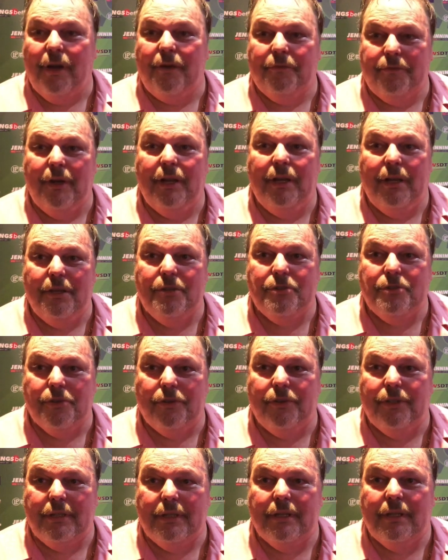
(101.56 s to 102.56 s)
really
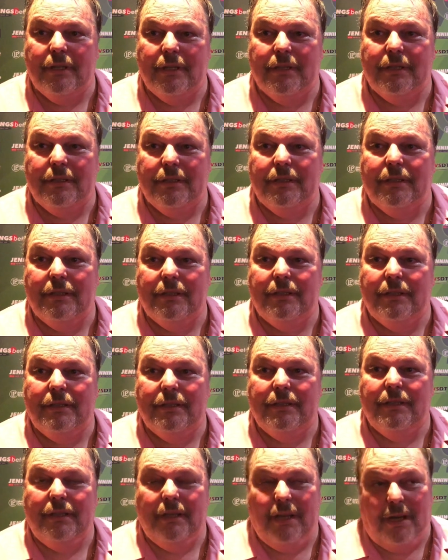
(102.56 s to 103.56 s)
enjoyed the
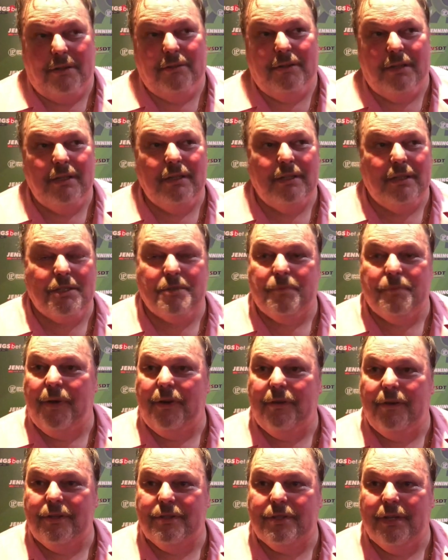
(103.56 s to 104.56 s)

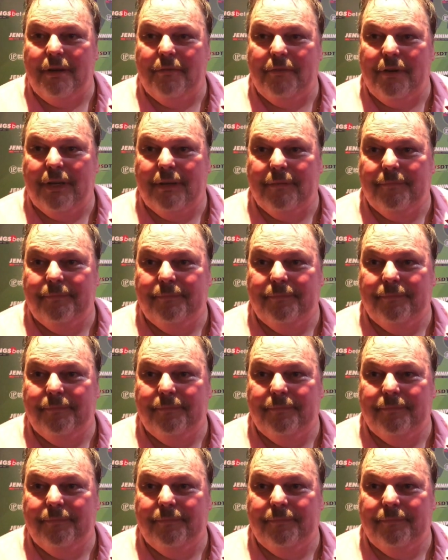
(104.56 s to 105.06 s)
experience and everything.